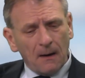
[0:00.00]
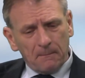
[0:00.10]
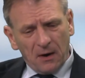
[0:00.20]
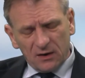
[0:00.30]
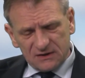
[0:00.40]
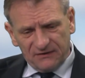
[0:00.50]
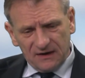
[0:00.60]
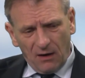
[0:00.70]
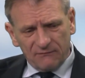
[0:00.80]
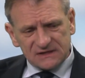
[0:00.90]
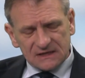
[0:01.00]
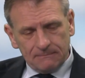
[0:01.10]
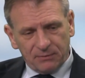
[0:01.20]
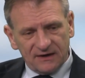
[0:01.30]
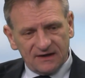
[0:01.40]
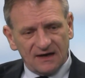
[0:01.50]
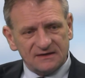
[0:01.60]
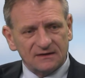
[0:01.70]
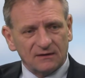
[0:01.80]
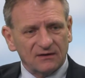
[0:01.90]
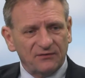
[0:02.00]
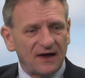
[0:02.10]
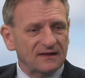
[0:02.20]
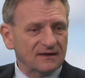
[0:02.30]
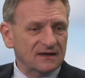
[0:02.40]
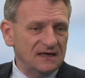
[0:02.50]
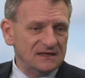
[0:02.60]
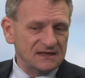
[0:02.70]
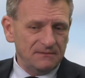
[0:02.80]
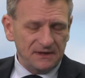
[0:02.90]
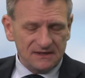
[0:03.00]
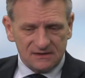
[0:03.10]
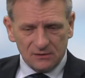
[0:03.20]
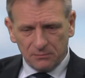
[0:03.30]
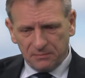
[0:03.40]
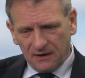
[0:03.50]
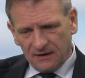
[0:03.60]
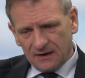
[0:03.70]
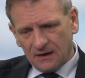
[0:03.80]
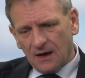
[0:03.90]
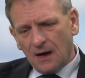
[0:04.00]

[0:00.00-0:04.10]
Part of it obviously predicated on the fact that the ECB is still buying.